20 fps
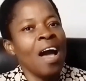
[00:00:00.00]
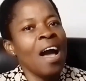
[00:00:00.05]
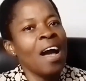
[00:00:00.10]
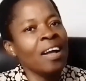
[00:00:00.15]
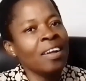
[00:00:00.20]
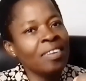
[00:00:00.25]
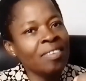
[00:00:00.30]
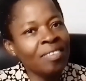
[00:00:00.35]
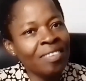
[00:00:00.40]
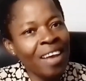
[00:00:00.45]

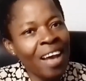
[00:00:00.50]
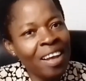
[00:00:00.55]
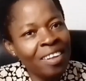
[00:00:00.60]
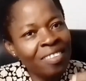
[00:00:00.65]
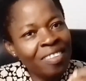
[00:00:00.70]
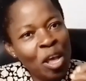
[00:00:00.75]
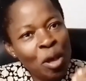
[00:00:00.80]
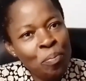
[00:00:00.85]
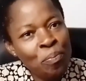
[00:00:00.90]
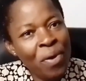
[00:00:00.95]
And
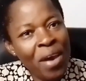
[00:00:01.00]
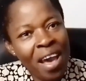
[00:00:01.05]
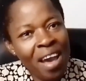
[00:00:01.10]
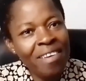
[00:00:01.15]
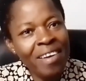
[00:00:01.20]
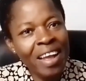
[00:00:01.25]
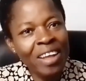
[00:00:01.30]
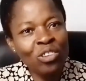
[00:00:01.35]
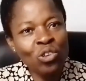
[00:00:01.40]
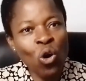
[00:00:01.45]
as a
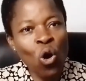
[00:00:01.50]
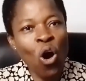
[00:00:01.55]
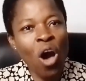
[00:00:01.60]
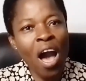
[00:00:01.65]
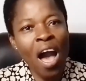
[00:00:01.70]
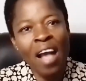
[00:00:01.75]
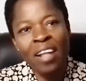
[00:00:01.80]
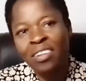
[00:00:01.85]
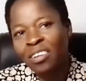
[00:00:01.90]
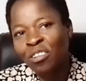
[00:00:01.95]
parent or
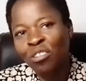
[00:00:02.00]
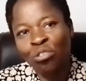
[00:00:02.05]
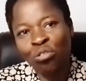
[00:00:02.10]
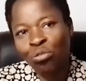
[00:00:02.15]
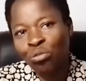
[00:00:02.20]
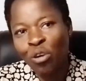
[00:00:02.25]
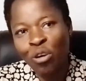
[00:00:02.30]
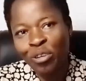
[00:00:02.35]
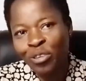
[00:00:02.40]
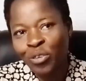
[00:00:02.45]
an
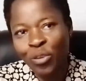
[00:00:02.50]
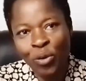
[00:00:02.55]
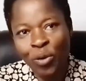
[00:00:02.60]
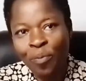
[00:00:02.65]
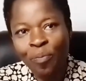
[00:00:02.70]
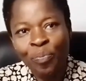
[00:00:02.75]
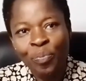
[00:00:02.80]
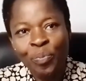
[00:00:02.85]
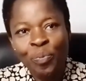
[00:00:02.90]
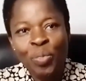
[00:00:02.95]
instructor,
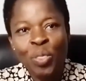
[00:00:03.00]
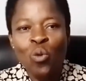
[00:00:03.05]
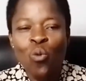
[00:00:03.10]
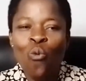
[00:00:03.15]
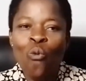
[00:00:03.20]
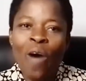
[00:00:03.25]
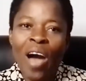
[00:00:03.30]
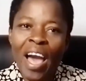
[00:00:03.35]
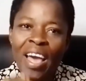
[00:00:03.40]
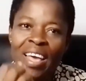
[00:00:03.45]

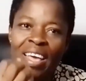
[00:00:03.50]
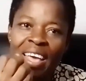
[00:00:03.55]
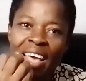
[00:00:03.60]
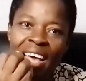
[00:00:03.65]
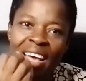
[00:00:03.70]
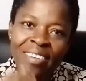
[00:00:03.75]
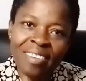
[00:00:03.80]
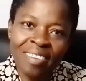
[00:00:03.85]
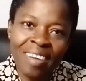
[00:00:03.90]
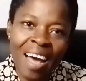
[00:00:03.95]
while
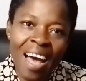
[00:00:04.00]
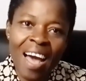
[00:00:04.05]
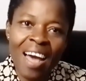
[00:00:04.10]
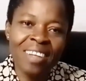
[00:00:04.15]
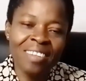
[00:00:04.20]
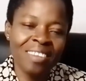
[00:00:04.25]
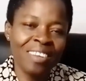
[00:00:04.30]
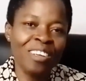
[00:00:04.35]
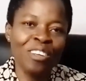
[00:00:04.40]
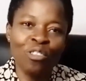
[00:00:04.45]
a
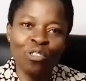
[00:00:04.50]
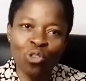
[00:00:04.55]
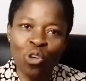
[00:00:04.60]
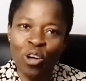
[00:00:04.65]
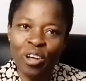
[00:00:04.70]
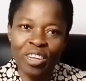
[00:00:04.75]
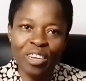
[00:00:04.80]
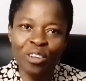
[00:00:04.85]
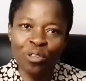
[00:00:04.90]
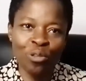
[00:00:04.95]
child is
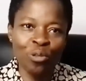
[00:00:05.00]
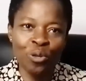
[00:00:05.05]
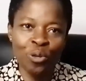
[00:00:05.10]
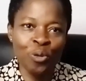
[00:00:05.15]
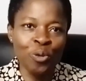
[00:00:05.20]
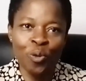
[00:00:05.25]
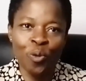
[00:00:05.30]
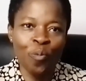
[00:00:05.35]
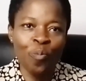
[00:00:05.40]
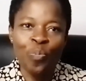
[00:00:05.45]
talking to
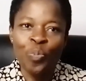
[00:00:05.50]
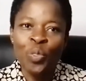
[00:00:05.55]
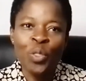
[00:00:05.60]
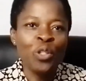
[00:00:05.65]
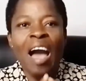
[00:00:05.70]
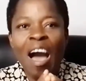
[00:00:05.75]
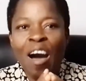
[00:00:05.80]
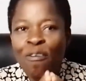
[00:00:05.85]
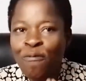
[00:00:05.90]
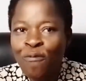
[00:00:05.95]
you,
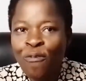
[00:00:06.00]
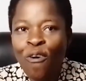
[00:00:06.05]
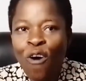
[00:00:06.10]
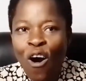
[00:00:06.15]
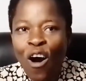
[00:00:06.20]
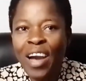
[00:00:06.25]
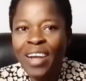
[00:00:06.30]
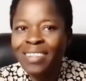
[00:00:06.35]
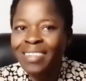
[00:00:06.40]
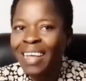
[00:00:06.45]

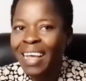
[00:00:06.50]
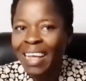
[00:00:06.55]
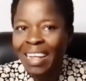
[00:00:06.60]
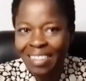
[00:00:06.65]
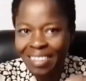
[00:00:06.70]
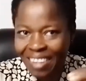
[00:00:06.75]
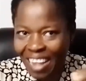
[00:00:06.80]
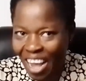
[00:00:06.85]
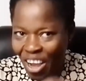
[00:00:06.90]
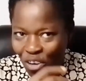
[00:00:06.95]
avoid
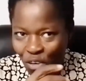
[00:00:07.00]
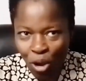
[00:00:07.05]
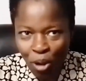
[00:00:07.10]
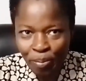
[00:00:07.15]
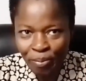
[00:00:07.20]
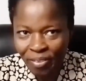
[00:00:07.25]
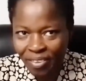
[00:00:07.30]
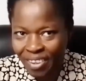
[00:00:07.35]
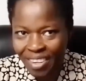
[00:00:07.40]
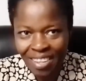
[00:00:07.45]

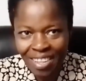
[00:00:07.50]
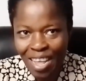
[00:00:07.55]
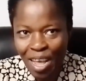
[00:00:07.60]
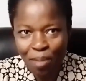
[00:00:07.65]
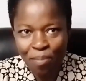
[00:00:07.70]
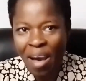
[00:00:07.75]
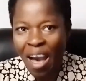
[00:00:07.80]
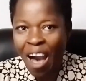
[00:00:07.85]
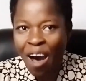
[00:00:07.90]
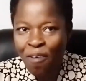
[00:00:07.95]
interrupting
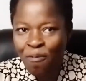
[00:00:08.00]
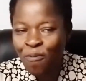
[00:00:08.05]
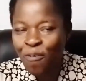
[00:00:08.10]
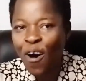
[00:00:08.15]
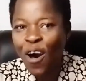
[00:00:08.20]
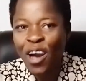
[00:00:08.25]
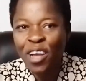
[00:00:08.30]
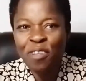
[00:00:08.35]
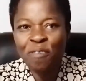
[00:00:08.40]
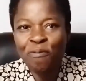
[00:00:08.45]
them,
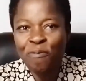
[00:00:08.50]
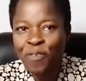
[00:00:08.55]
avoid